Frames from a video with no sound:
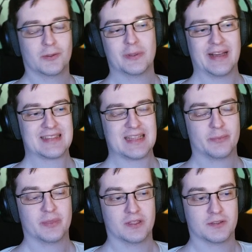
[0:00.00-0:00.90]
Good
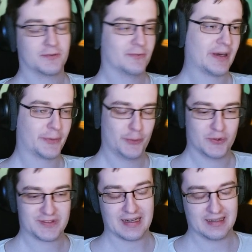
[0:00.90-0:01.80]
example where to
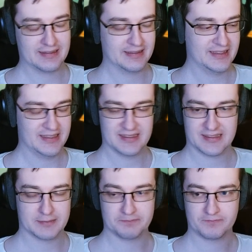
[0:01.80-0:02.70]
use Tranquility
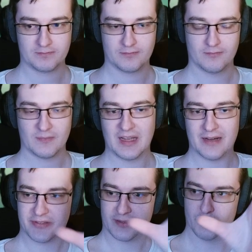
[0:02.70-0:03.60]
is
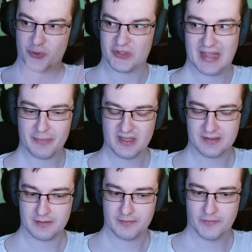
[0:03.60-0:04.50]
after burst
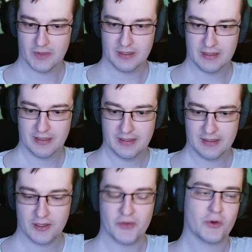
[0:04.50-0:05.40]
happens.
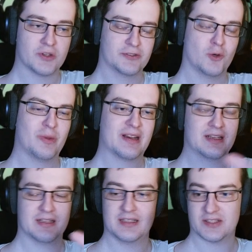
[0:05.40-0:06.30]
Of course
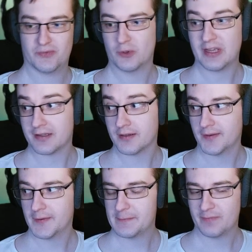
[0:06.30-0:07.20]
nobody is full yet,
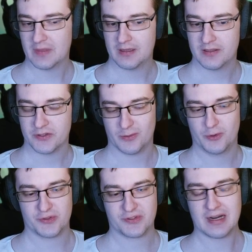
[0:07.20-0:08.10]
so
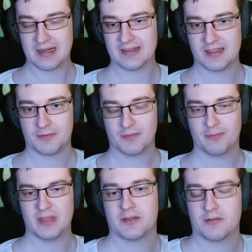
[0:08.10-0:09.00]
you use Tranquility,
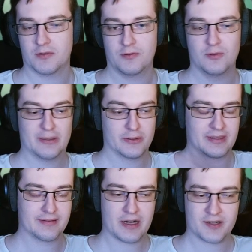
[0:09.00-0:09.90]
but you are not
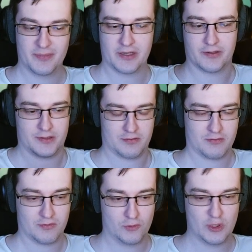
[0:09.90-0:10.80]
in rush because
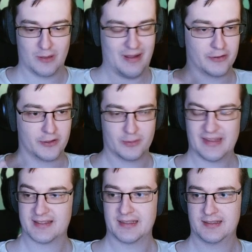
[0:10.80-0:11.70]
you have, I don't know,
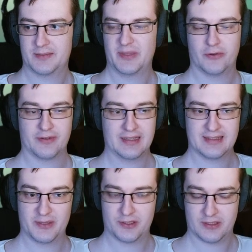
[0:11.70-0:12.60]
10 seconds before next
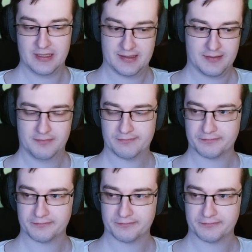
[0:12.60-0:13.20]
damage hits.